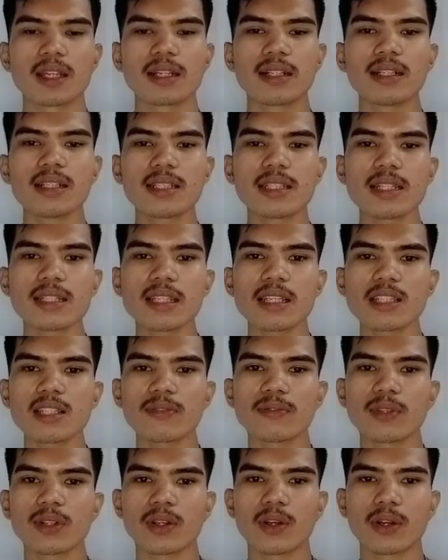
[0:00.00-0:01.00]
Diseases
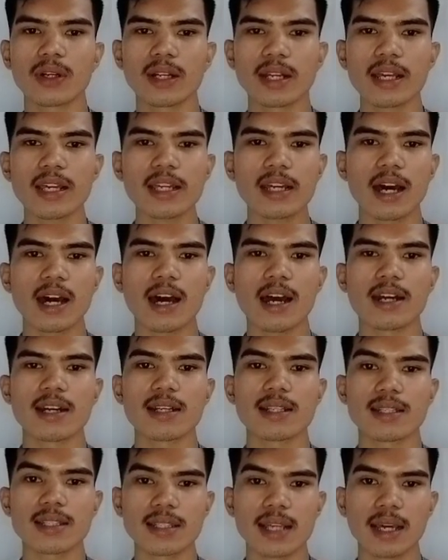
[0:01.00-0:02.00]
of the cornea are
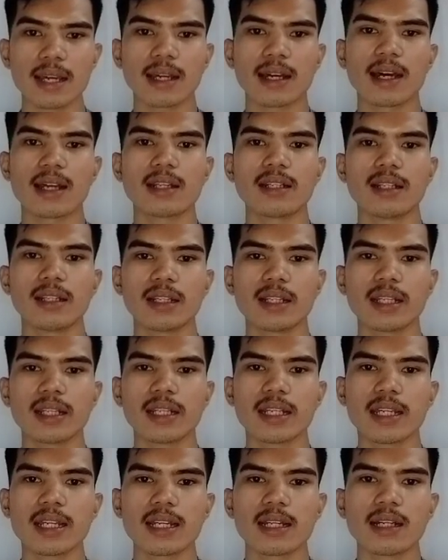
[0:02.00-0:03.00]
the second
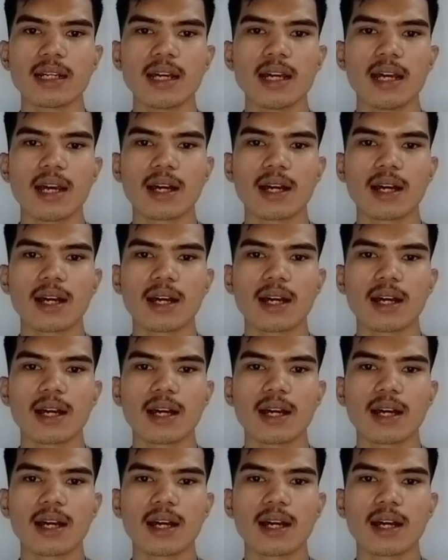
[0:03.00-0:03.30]
leading